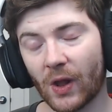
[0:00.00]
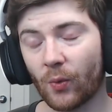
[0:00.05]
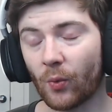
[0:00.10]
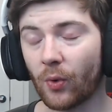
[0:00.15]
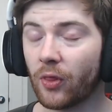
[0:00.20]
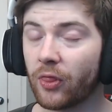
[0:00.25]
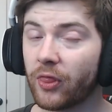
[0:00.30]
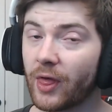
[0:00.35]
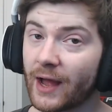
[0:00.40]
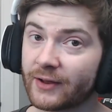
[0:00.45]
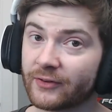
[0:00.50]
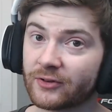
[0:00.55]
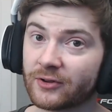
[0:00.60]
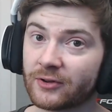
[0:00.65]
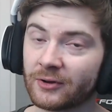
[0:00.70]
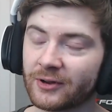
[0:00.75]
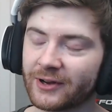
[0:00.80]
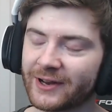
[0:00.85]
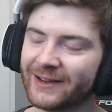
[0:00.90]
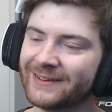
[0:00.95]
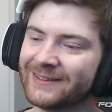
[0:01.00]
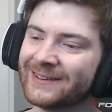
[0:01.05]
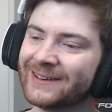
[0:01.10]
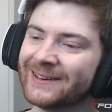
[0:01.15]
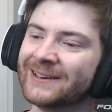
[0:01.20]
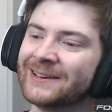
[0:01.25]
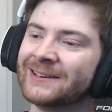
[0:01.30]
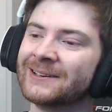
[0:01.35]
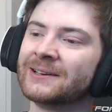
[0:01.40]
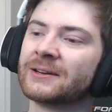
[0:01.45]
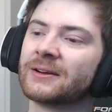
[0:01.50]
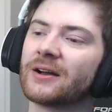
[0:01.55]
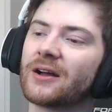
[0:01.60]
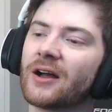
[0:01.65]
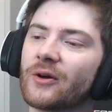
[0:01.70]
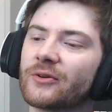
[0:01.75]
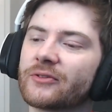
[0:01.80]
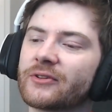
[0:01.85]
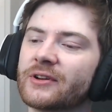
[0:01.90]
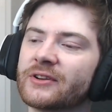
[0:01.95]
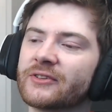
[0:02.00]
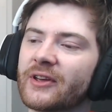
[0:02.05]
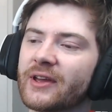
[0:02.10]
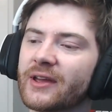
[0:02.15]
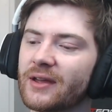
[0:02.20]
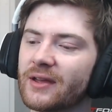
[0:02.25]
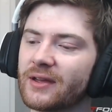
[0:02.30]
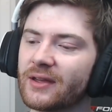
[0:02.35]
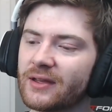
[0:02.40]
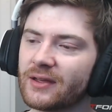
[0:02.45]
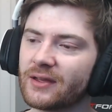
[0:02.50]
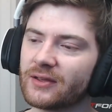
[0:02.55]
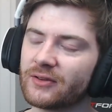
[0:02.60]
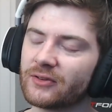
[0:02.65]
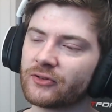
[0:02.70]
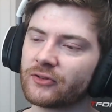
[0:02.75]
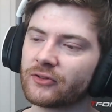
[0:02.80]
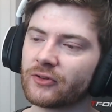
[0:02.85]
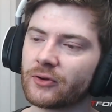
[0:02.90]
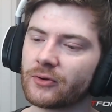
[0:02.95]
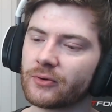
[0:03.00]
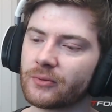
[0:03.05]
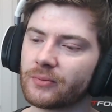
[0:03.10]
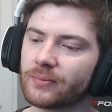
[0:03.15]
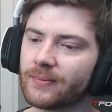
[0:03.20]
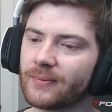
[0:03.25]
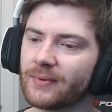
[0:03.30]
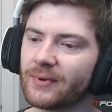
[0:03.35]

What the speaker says: well, that's good. I was going to say, so,